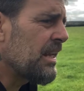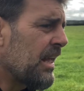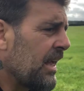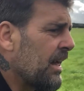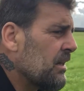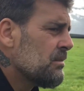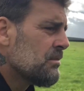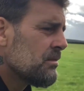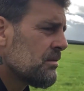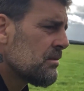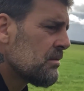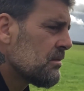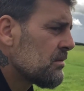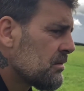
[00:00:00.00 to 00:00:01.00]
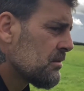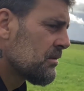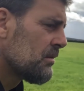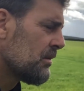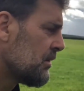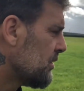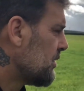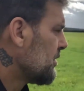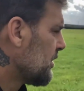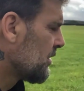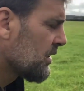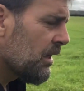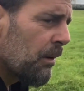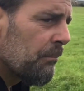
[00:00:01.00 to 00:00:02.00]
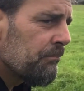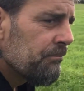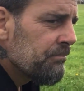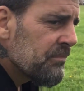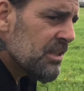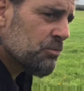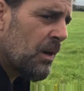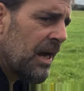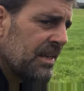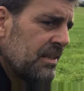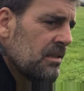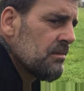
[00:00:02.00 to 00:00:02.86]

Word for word: here. Come on, this way.